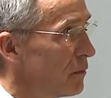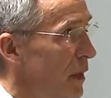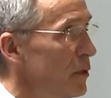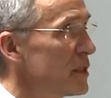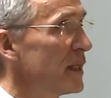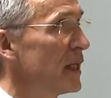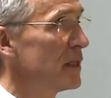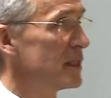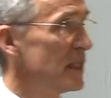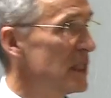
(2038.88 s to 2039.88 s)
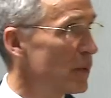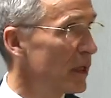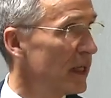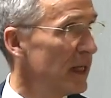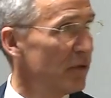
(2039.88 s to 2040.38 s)
I'm not saying that since we are
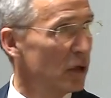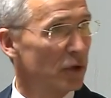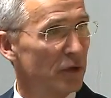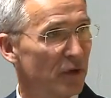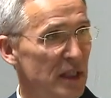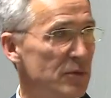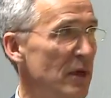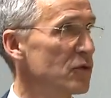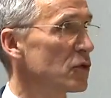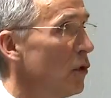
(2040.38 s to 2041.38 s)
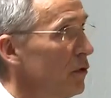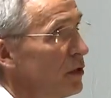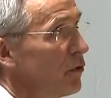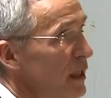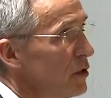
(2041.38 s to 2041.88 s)
delivering on defense, we have solved the
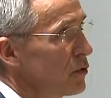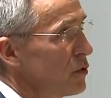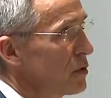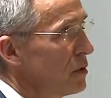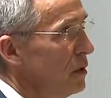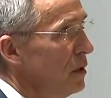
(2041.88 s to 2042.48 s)
trade issues.